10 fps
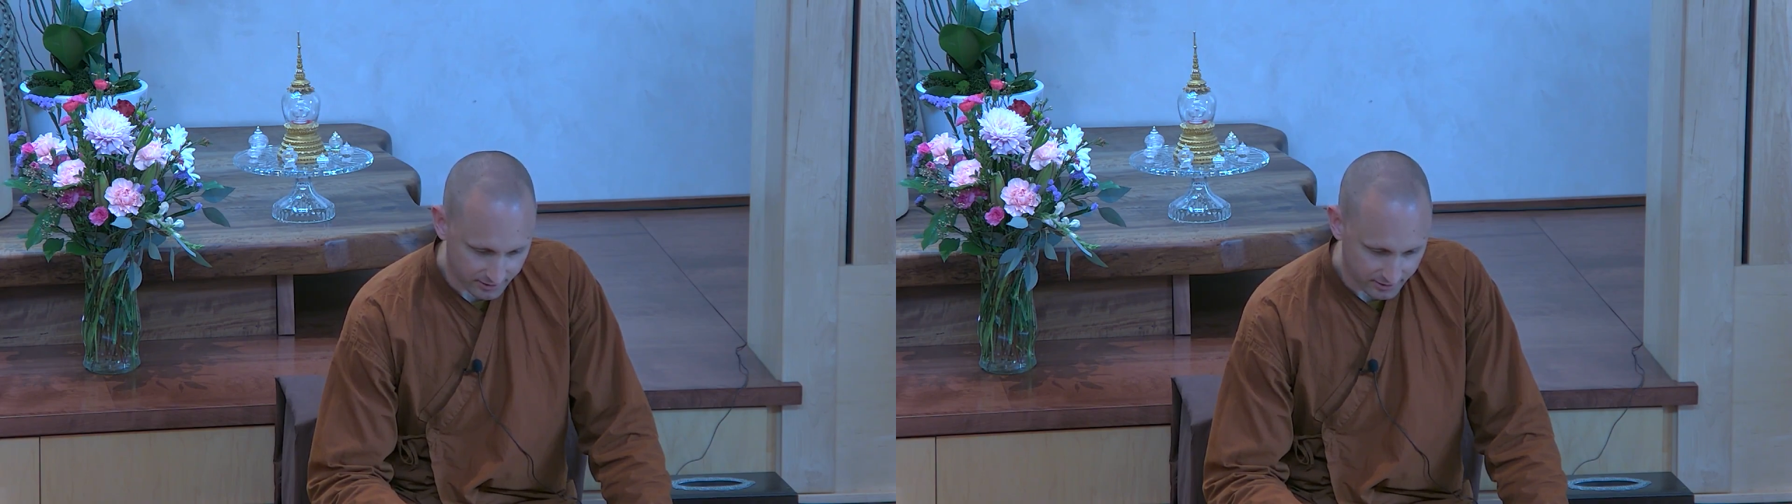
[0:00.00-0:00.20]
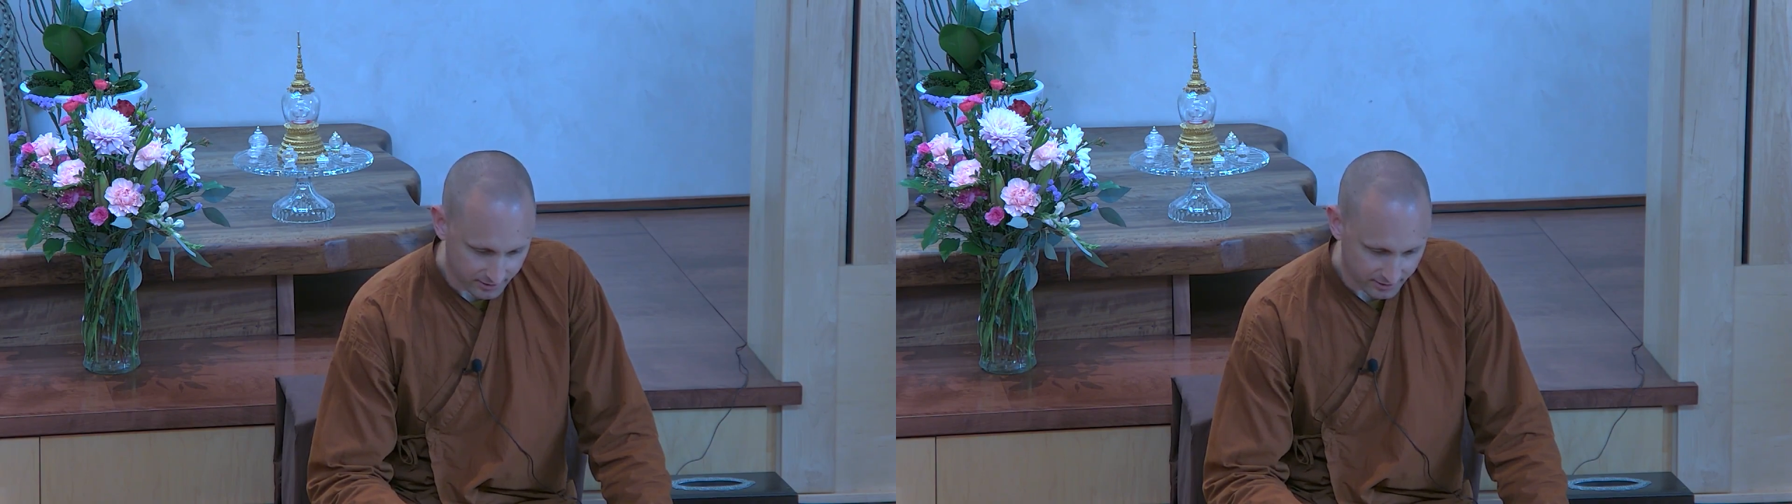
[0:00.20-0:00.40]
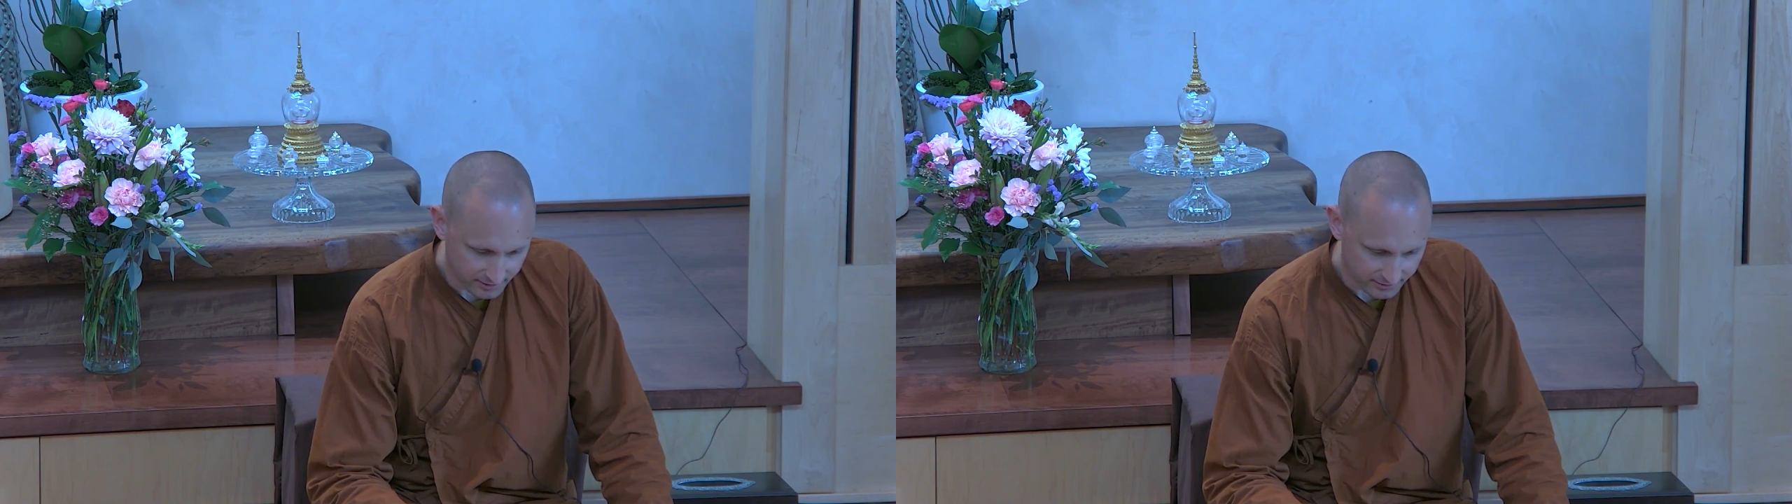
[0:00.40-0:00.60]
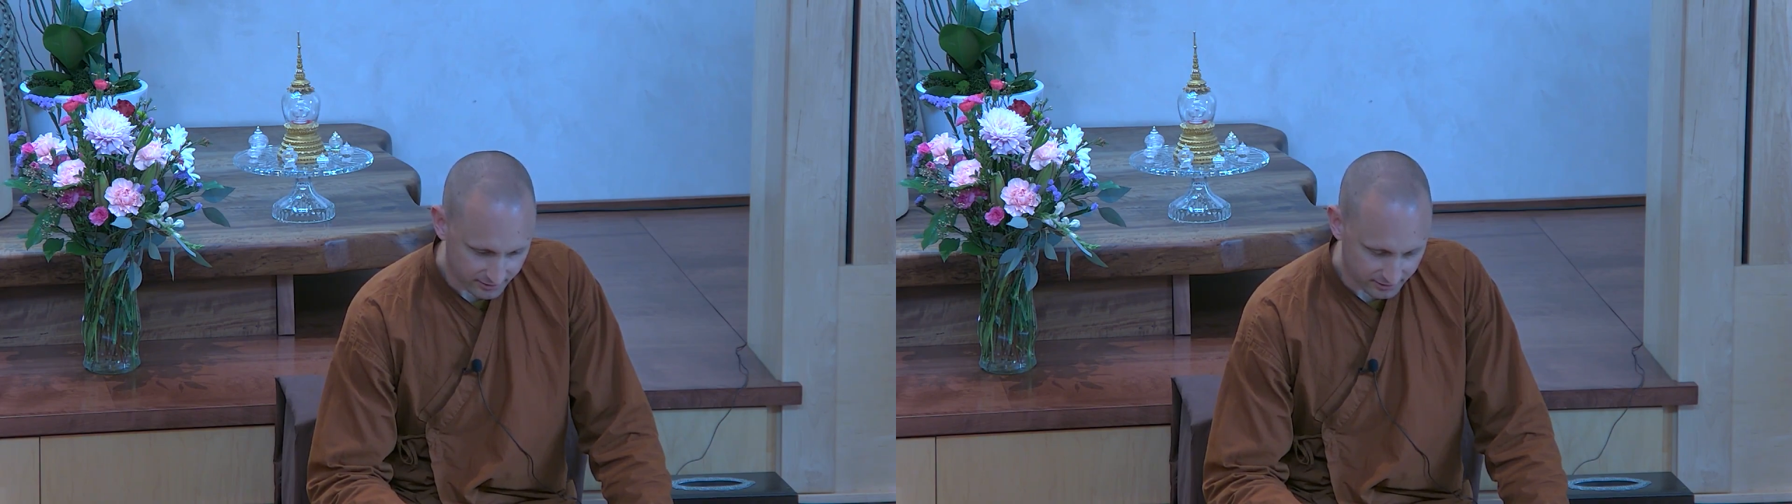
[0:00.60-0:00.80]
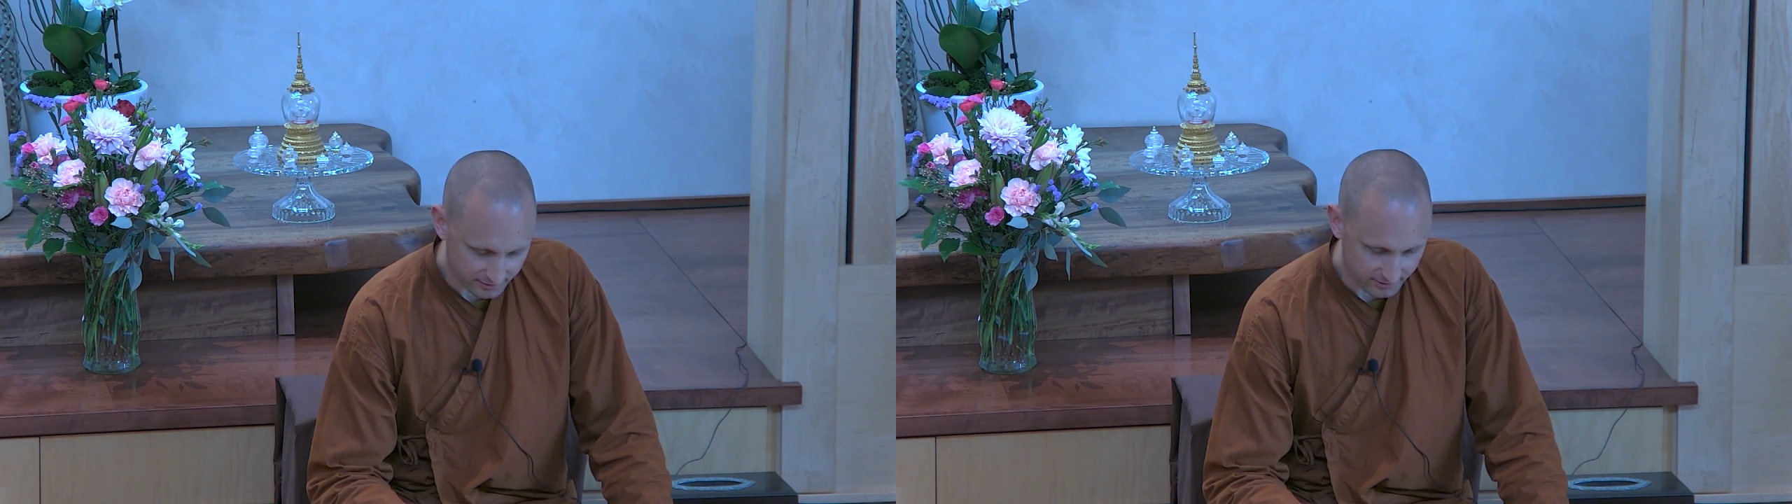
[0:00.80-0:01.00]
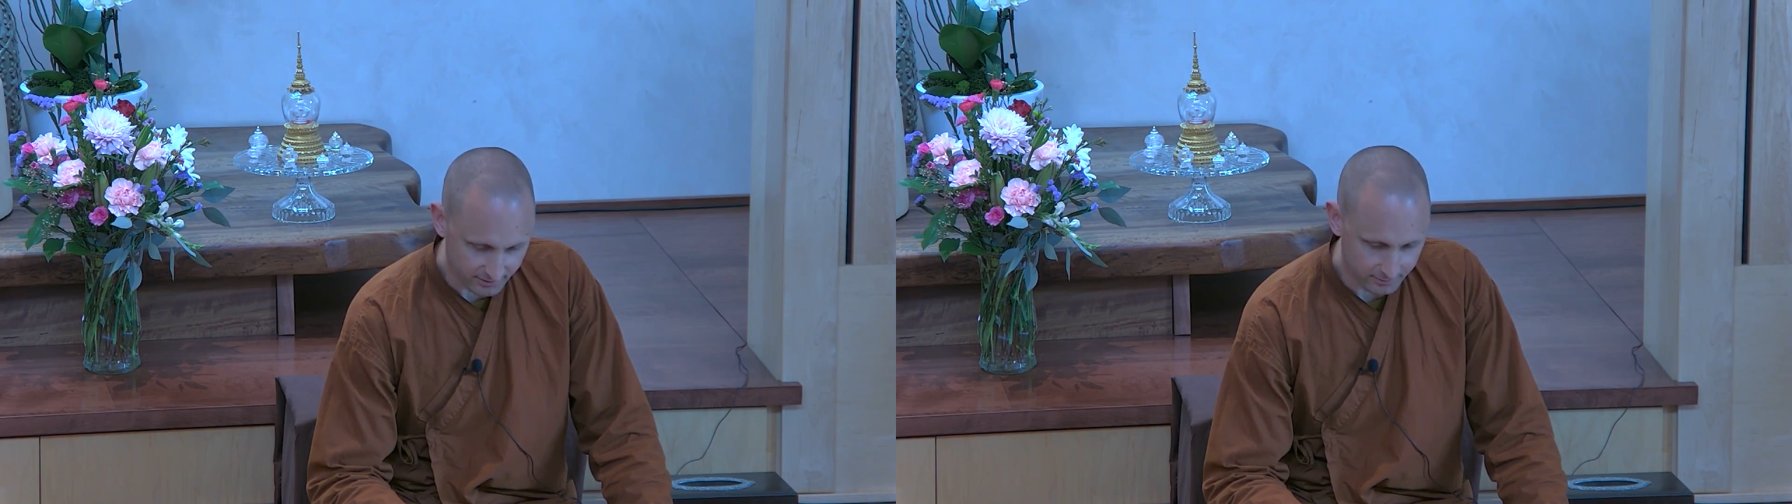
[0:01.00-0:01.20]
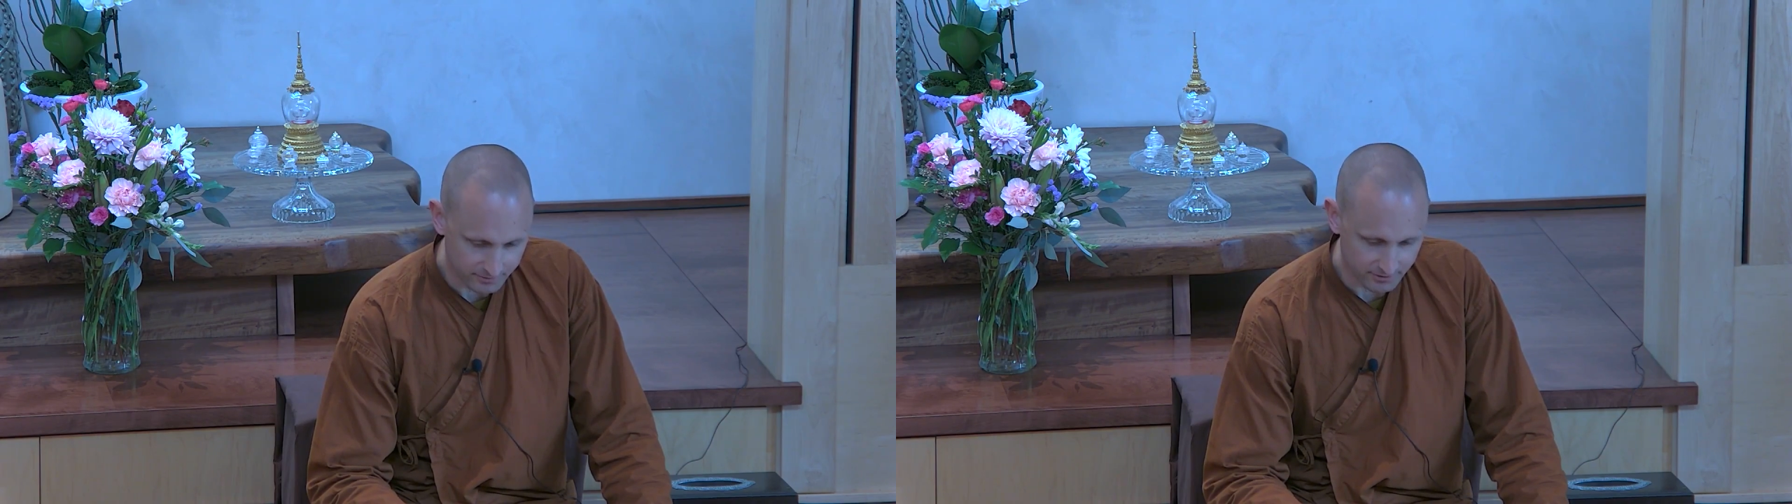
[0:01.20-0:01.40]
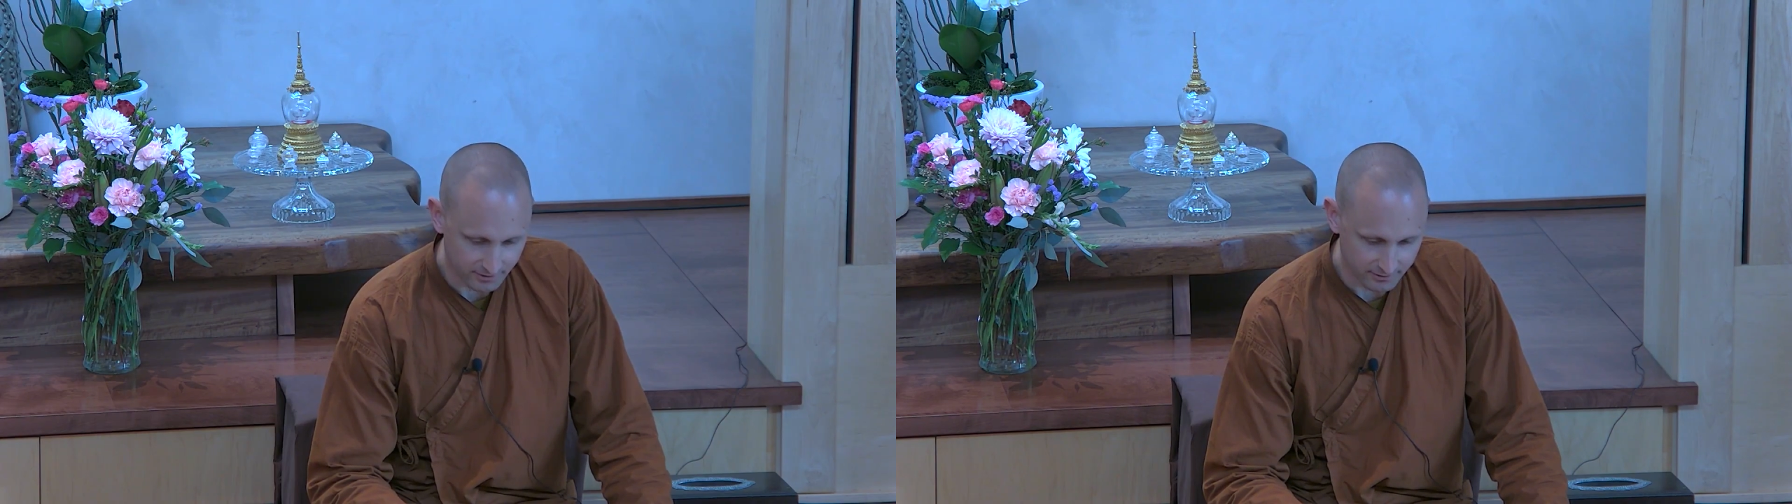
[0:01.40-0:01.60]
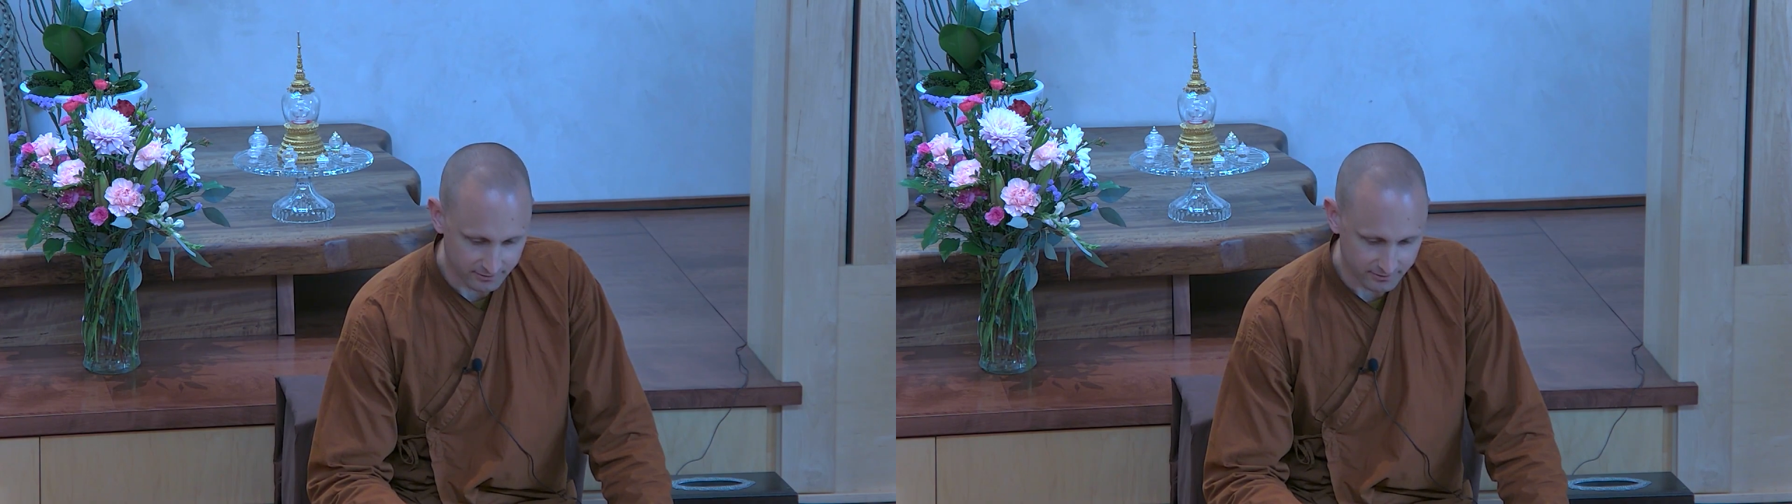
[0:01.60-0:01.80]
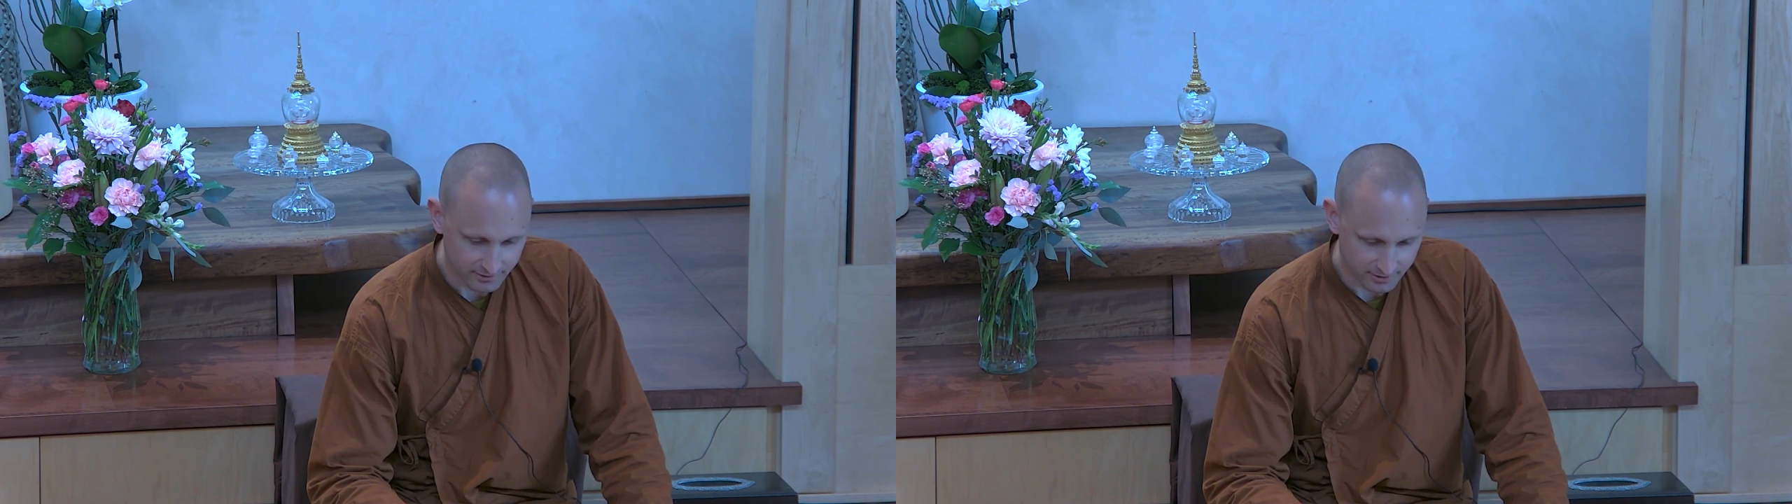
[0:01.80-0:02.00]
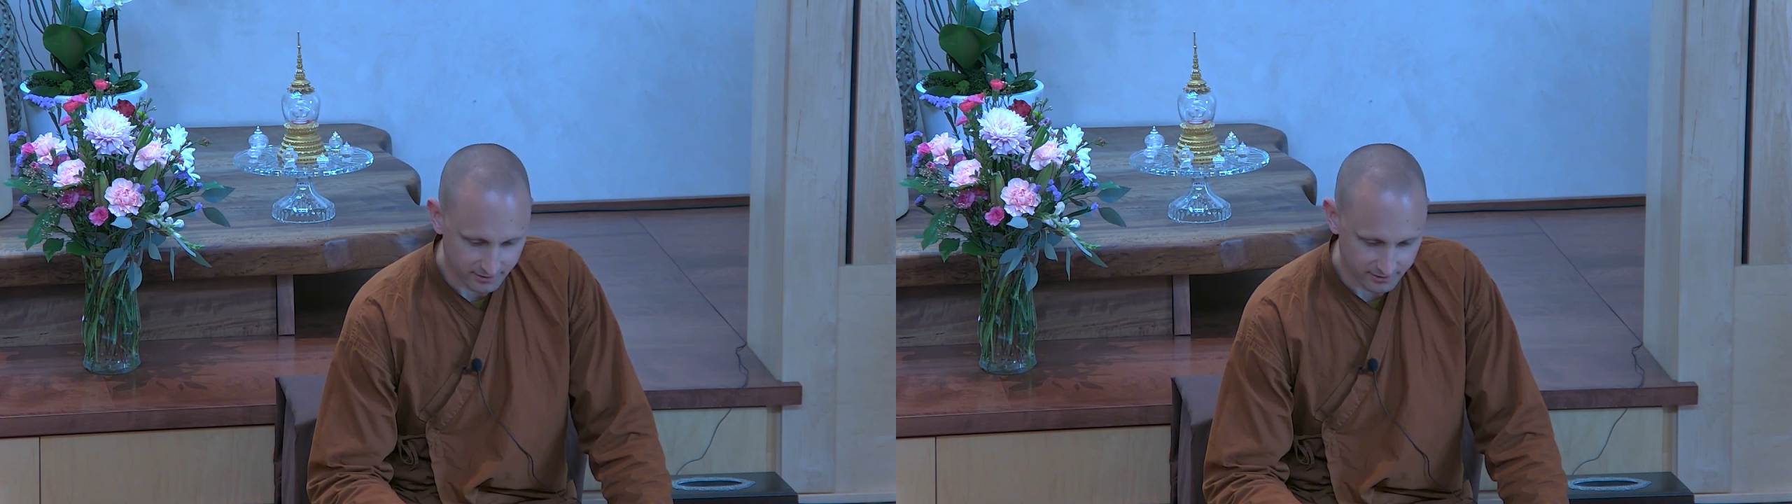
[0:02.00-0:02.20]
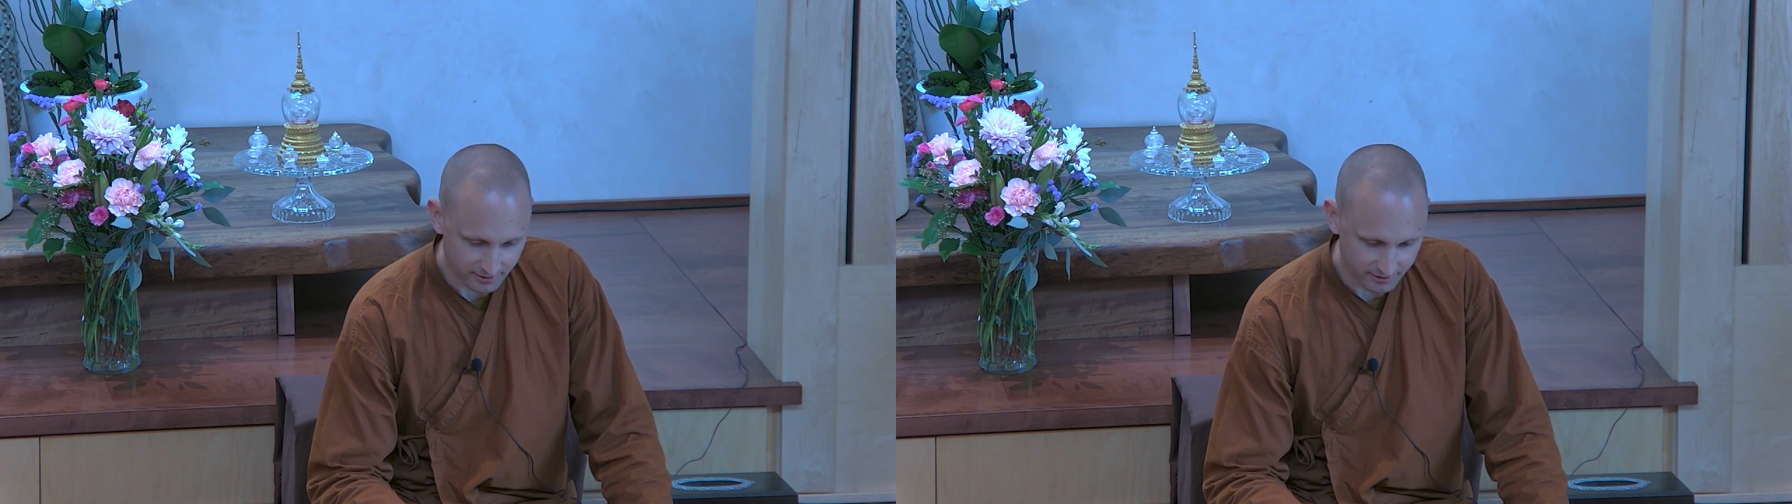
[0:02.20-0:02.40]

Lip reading: He does not clear himself. He does not